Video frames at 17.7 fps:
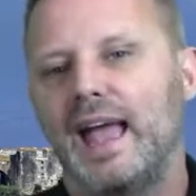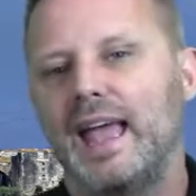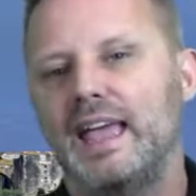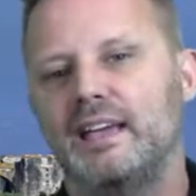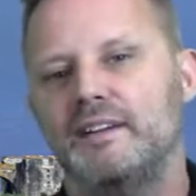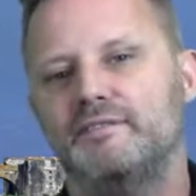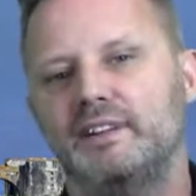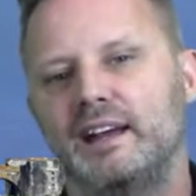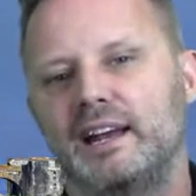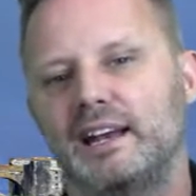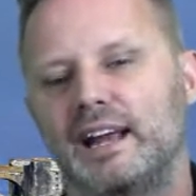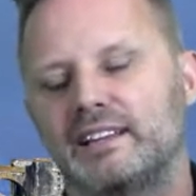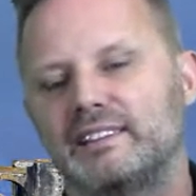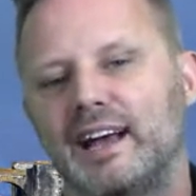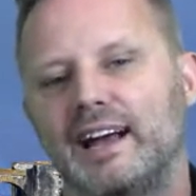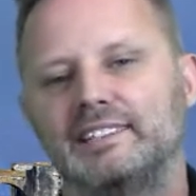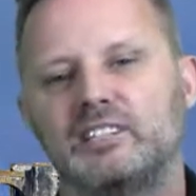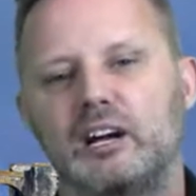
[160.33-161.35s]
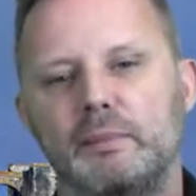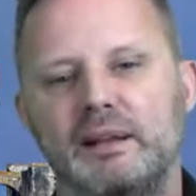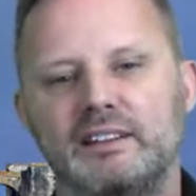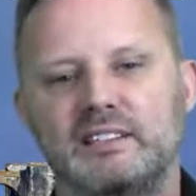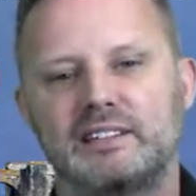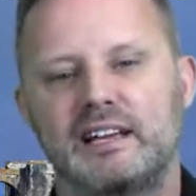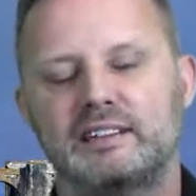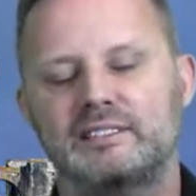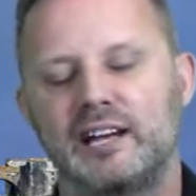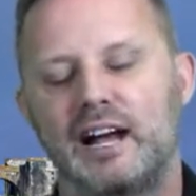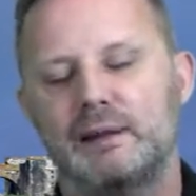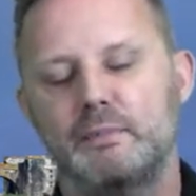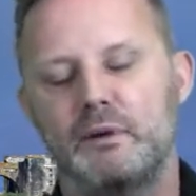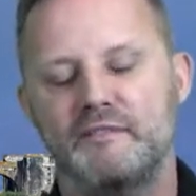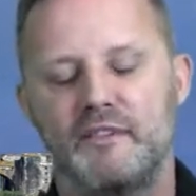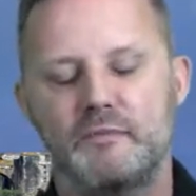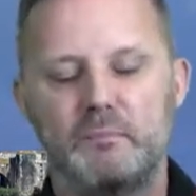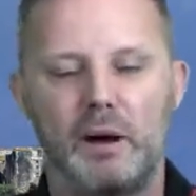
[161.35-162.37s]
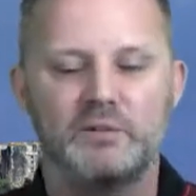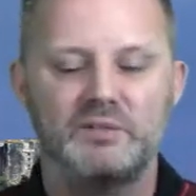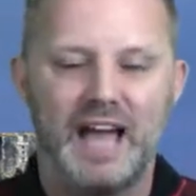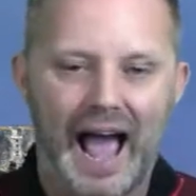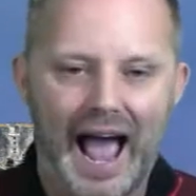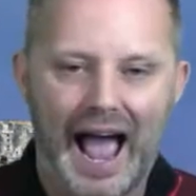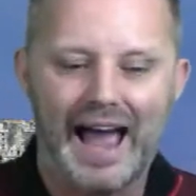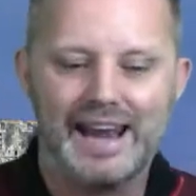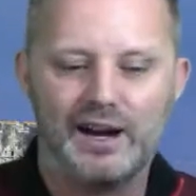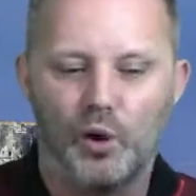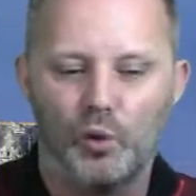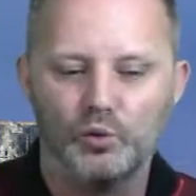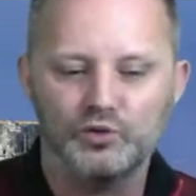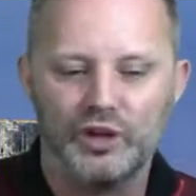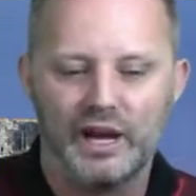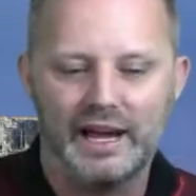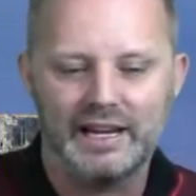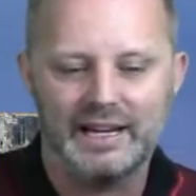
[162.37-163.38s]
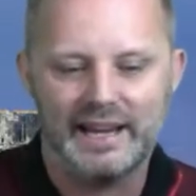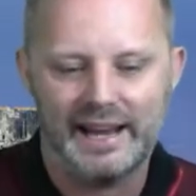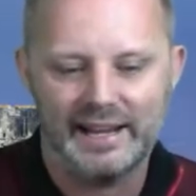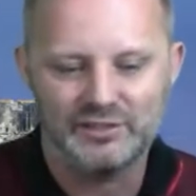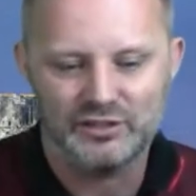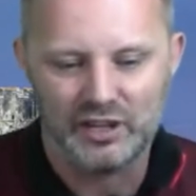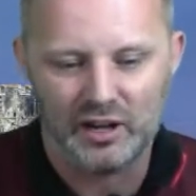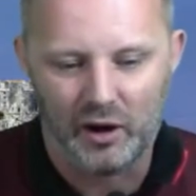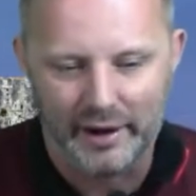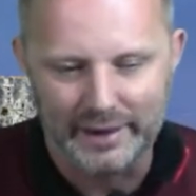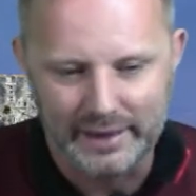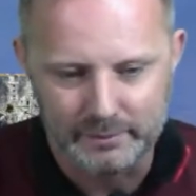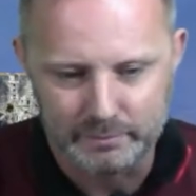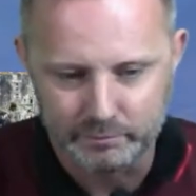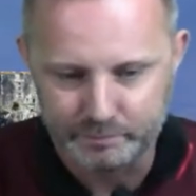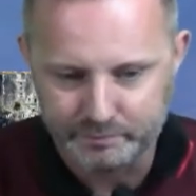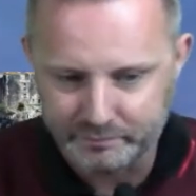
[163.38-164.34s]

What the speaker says: evening and daytime entertainment for both adults and kids alike.